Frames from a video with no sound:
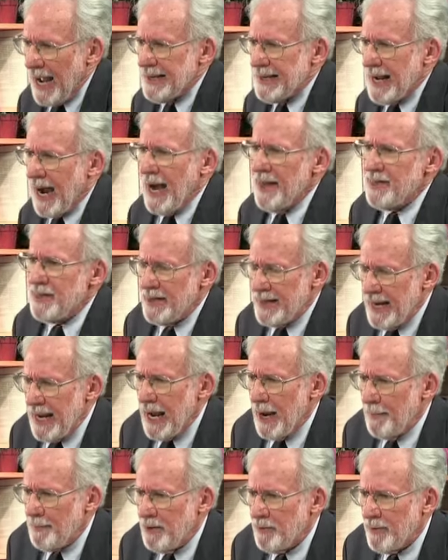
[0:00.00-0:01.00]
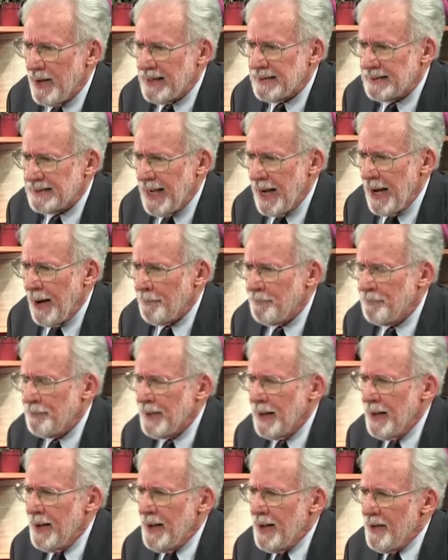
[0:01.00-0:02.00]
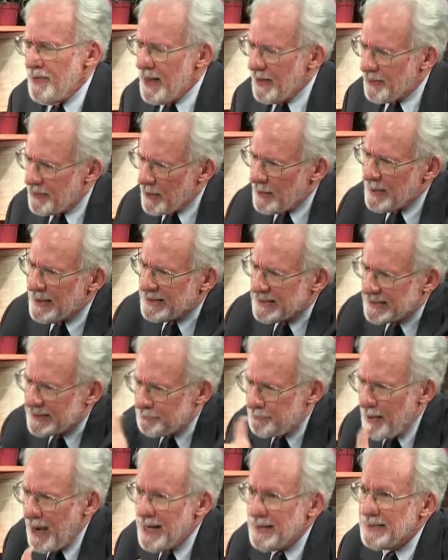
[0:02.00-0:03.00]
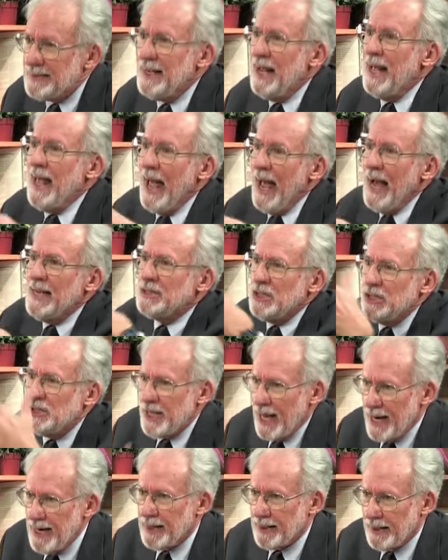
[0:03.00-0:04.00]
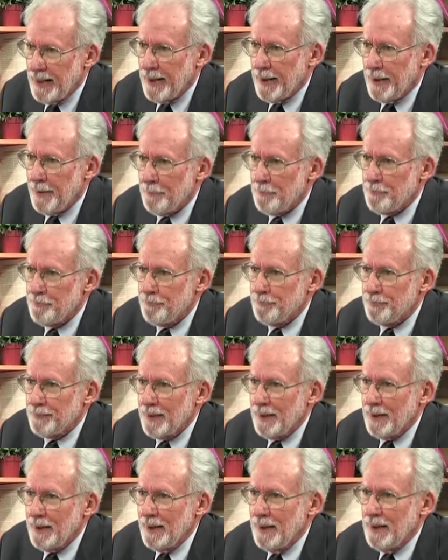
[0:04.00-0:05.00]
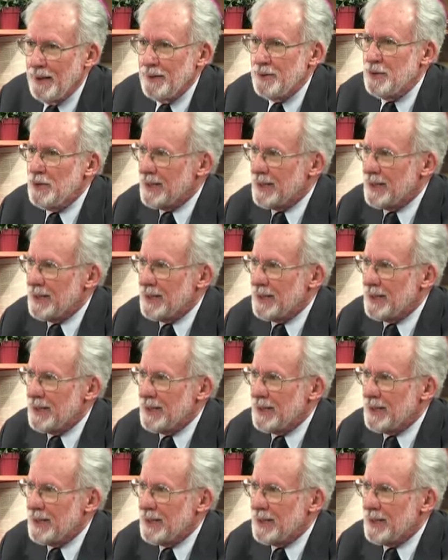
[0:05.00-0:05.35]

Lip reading: die, the day I be raised up, that there is space exegetically to